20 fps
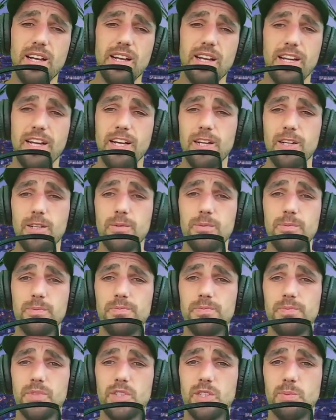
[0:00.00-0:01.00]
um,
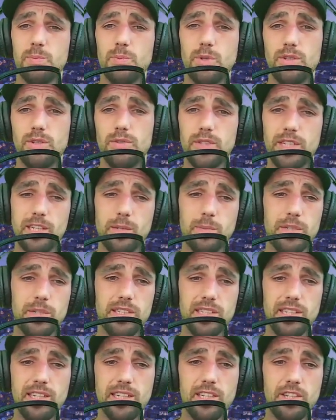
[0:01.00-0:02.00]
just more
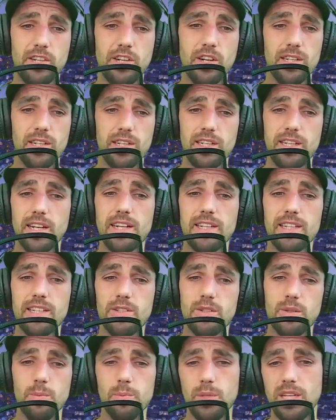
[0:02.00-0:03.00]
victimization. Like uh, they
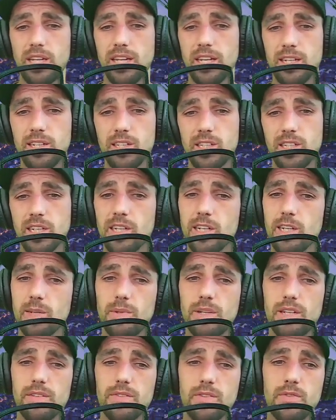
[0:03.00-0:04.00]
shouldn't be getting this guy up
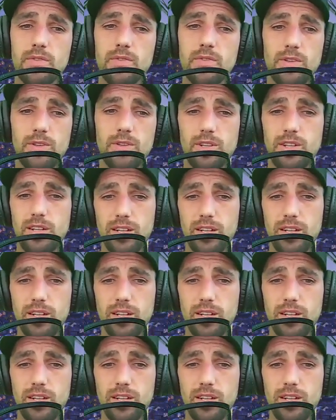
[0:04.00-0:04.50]
off the floor at all.